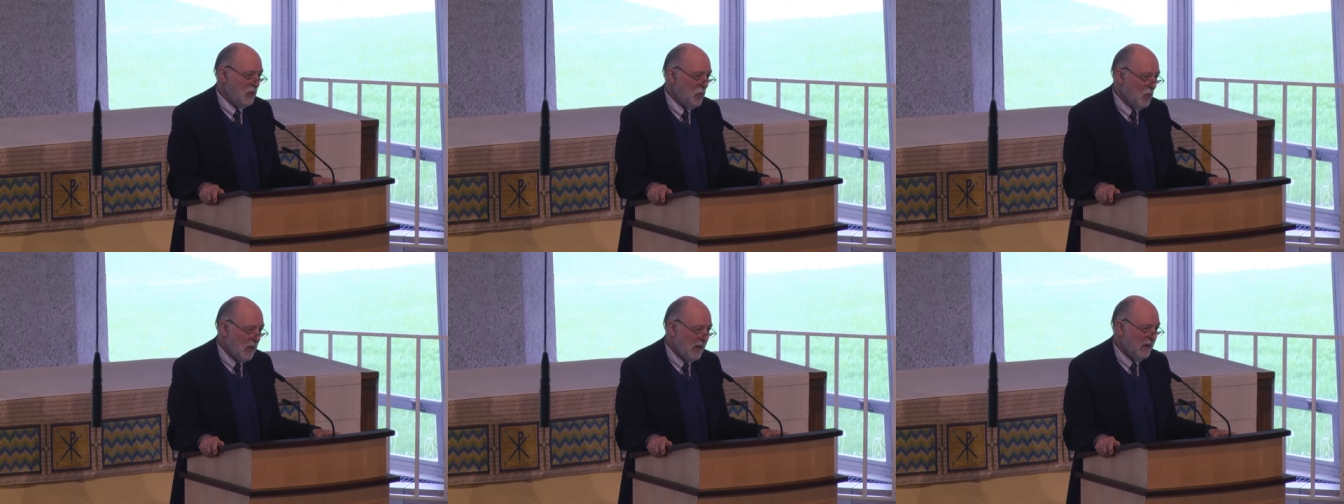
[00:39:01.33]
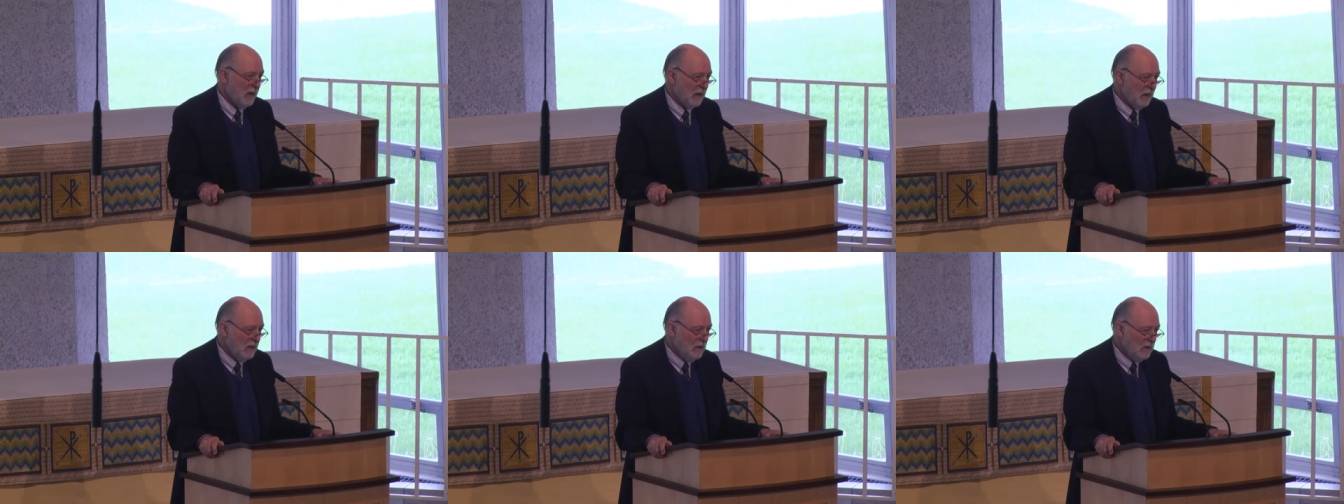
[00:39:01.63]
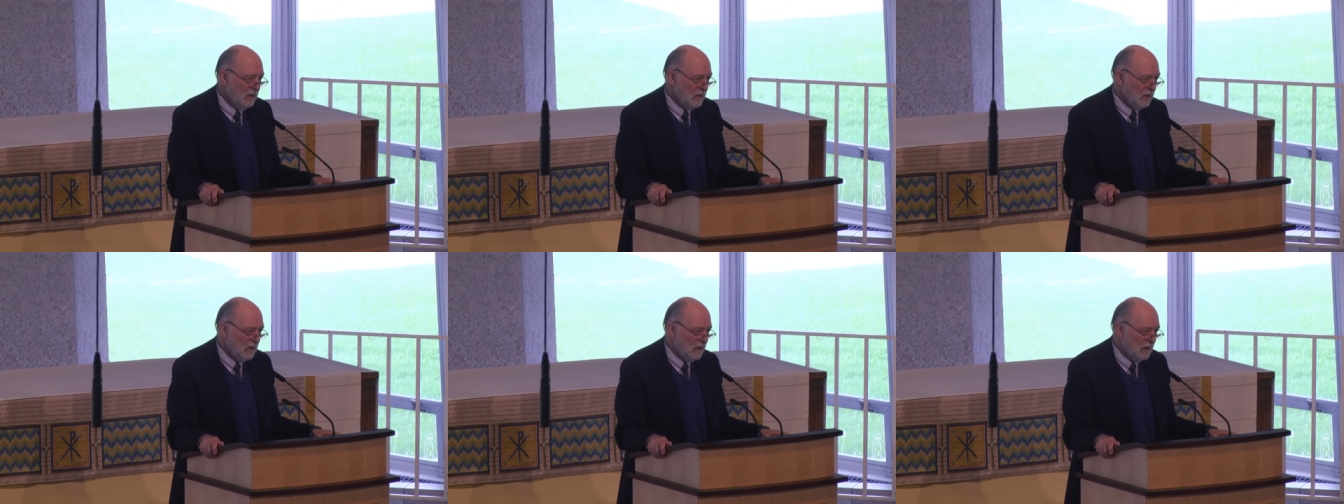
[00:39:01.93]
you will,
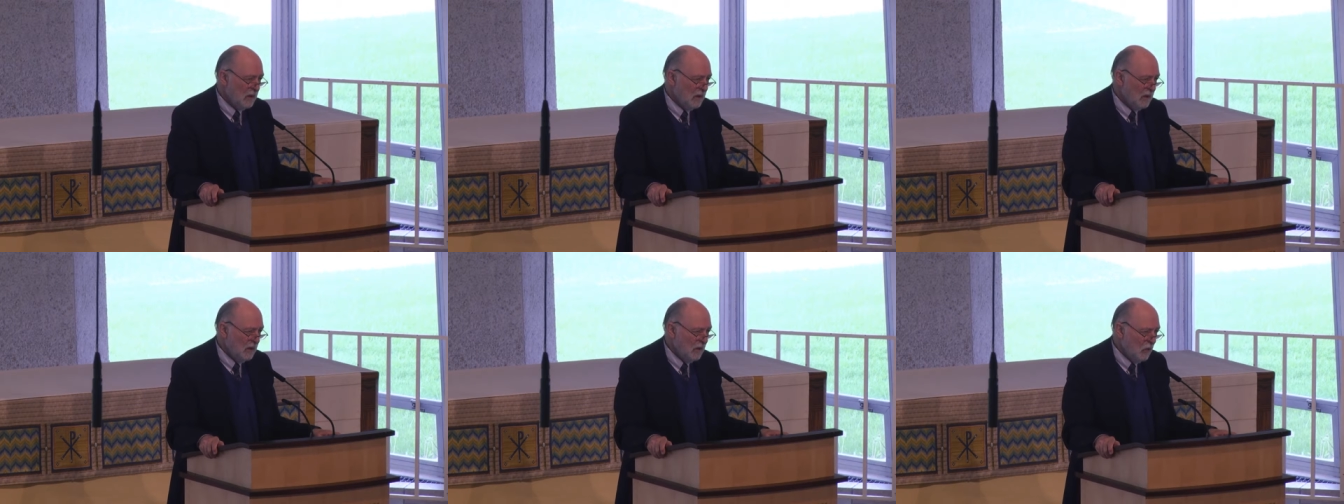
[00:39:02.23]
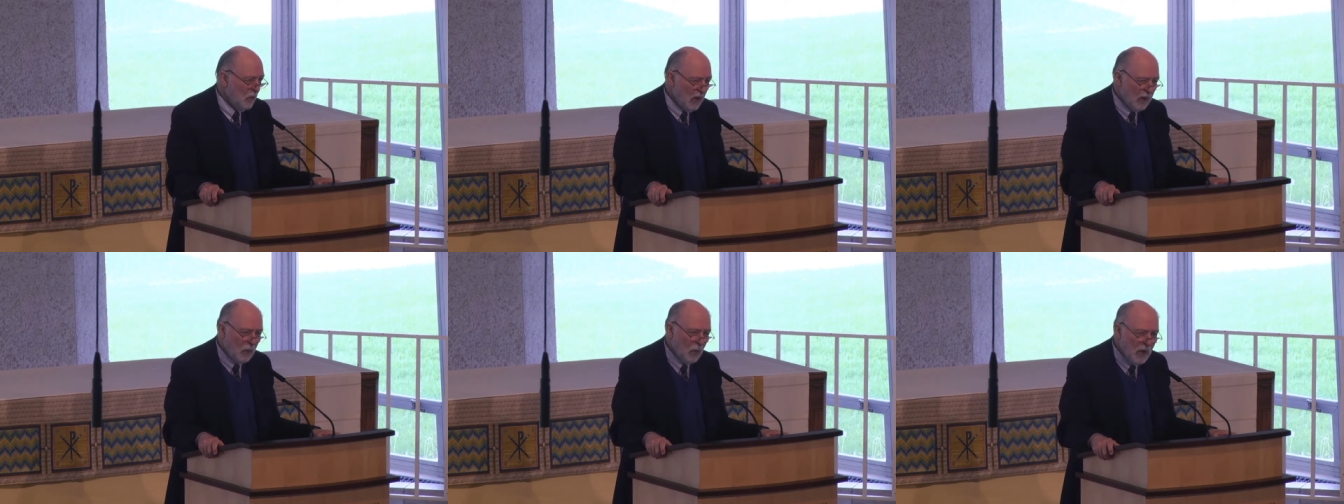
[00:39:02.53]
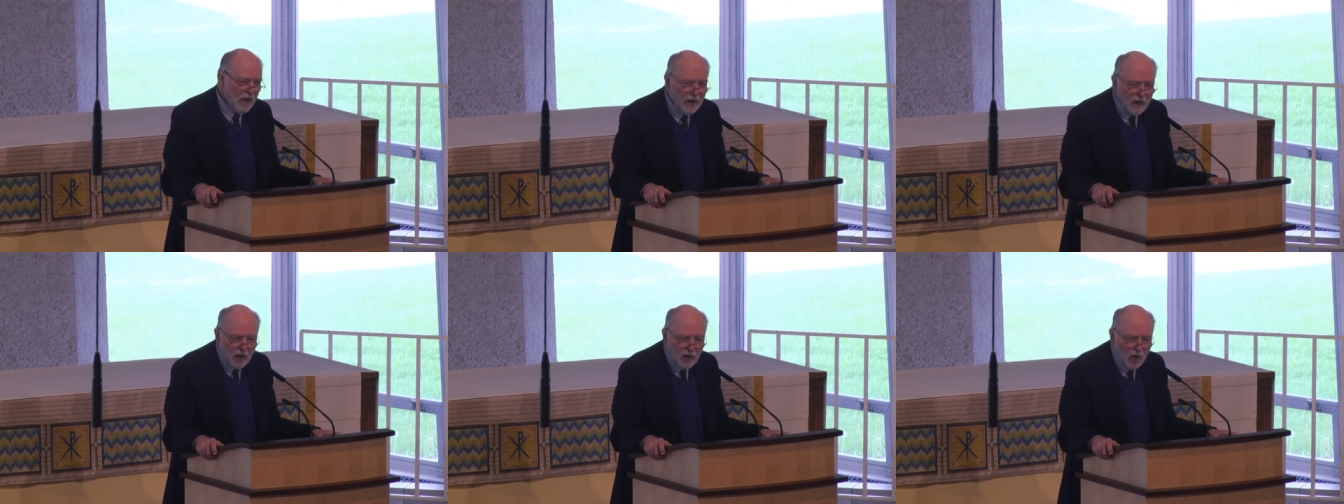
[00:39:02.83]
what
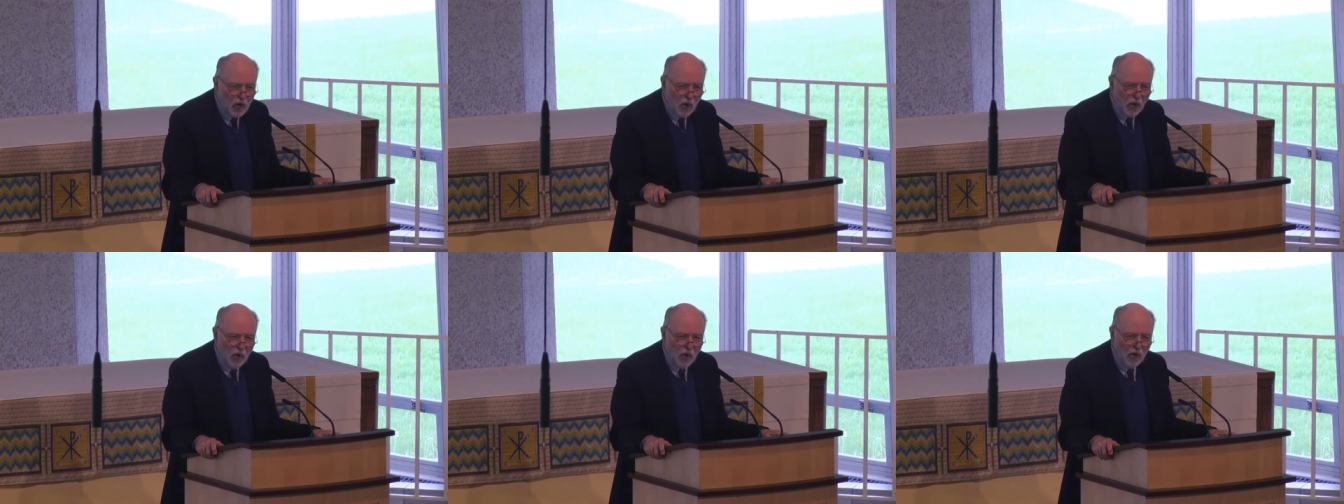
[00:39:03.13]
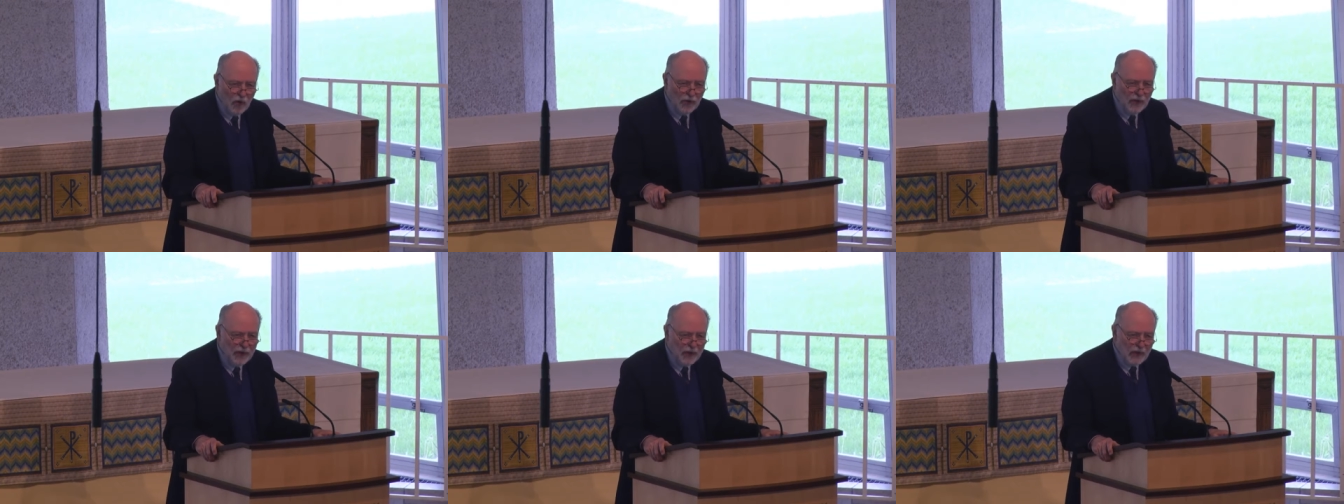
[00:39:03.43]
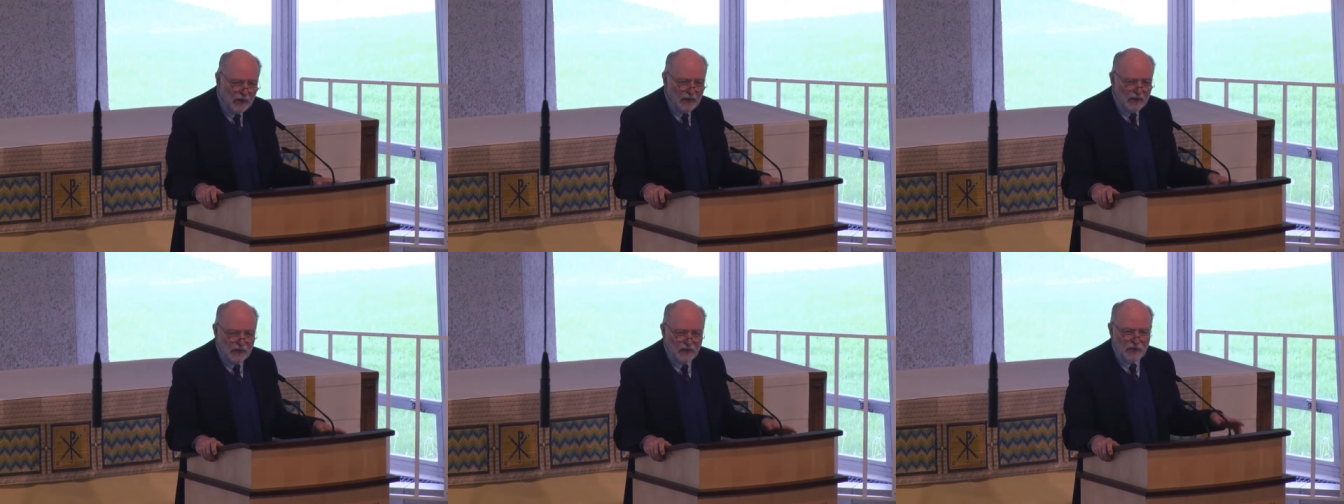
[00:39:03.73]
we are called
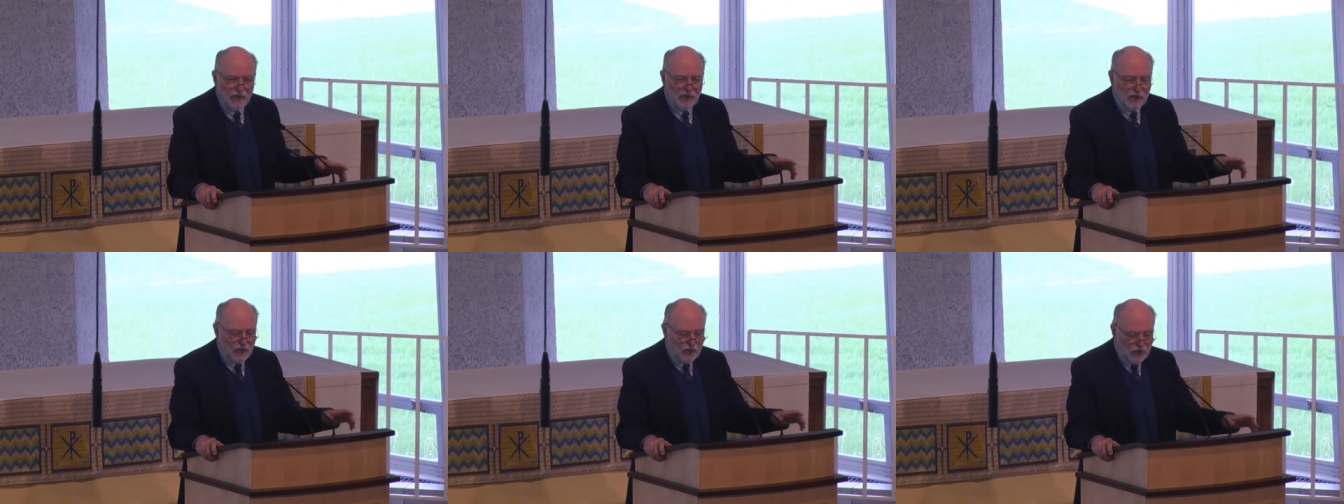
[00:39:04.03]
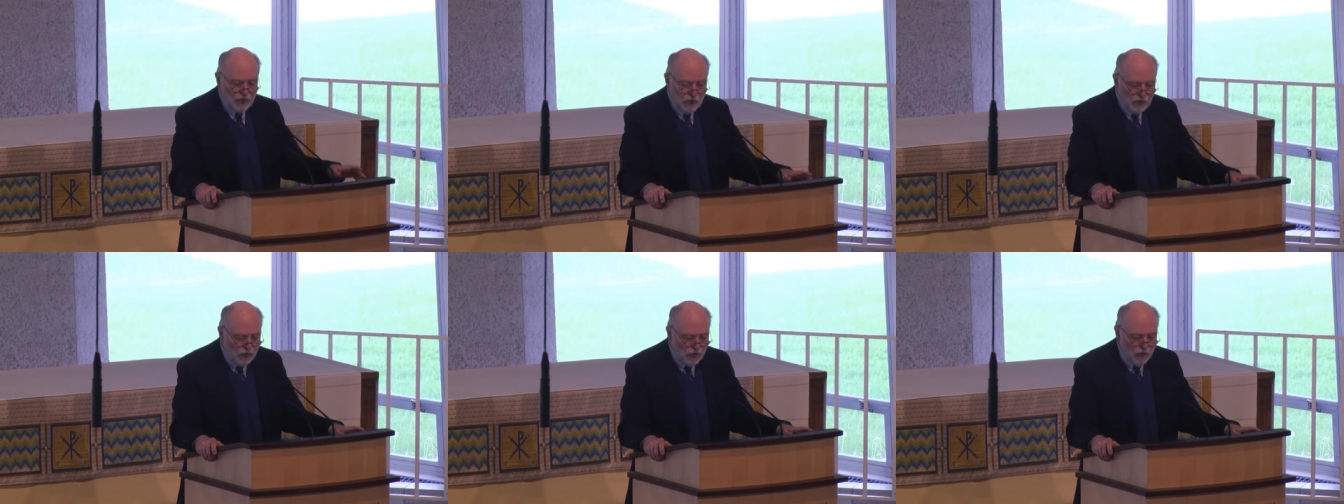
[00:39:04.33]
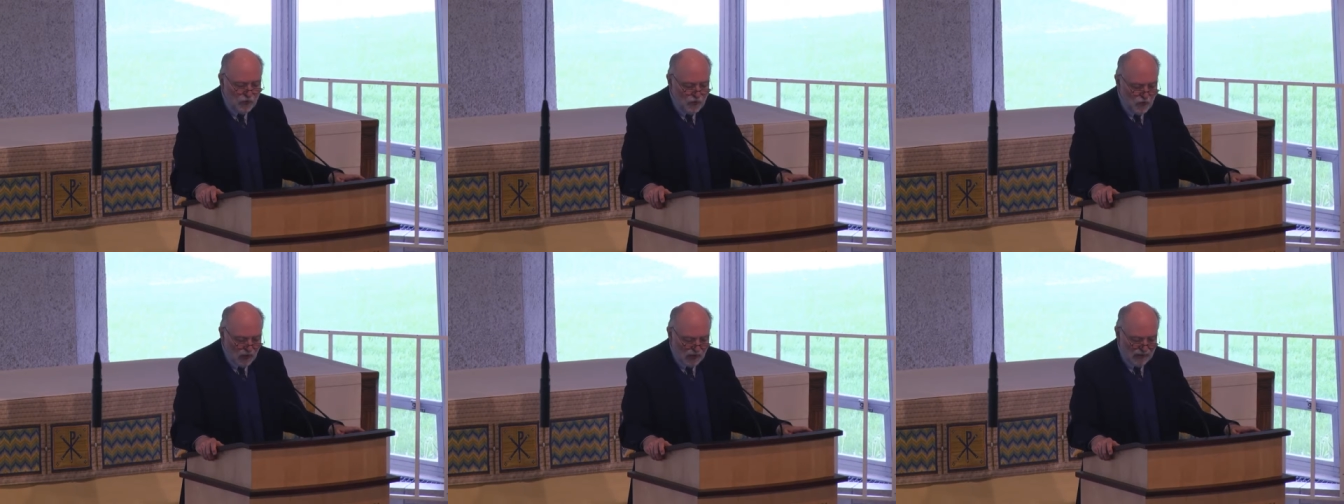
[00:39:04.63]
to
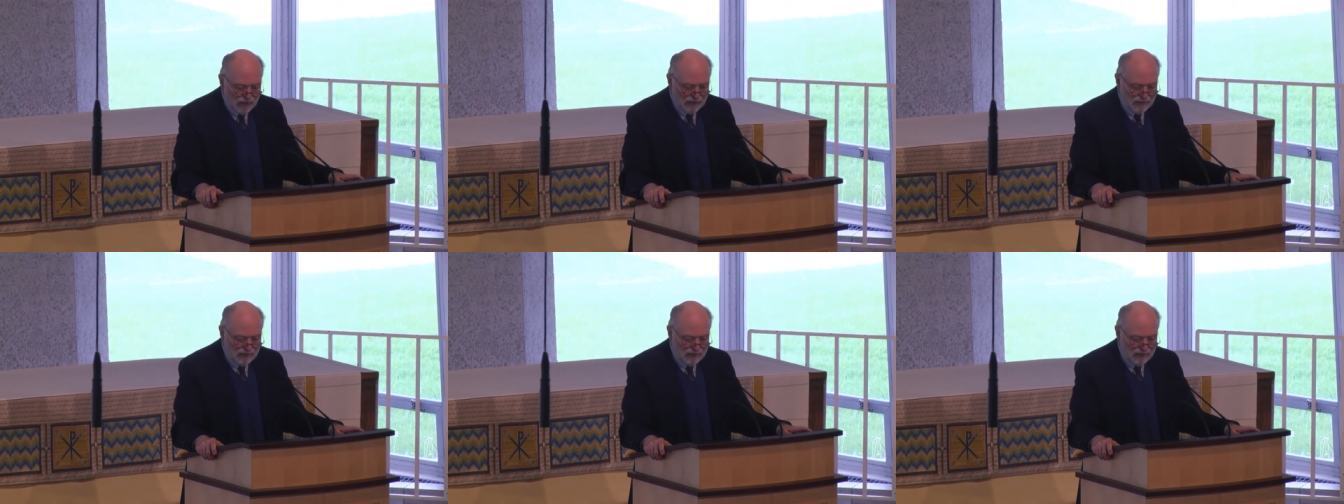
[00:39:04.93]
do.